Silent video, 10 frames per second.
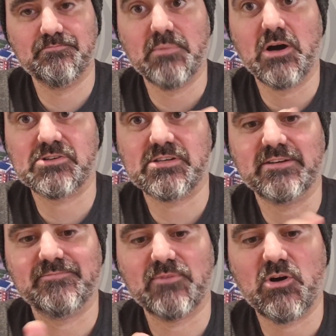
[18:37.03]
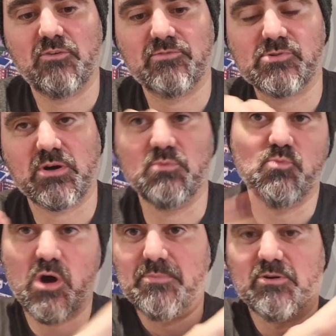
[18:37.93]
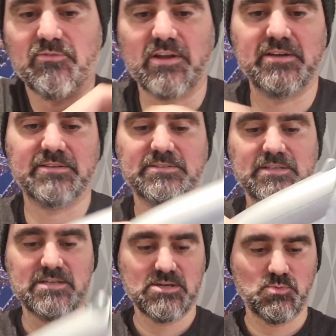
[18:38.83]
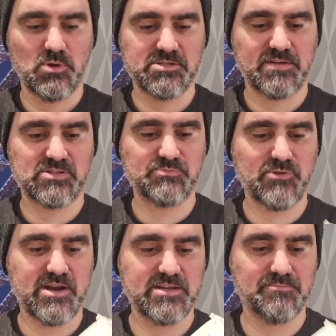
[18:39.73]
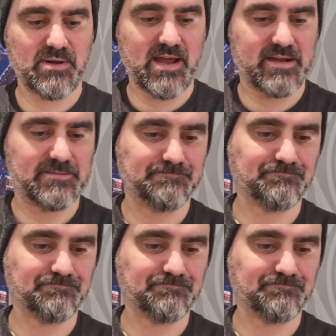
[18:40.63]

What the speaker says: mask it off, so I can wipe it off later. Once I've sprayed it black,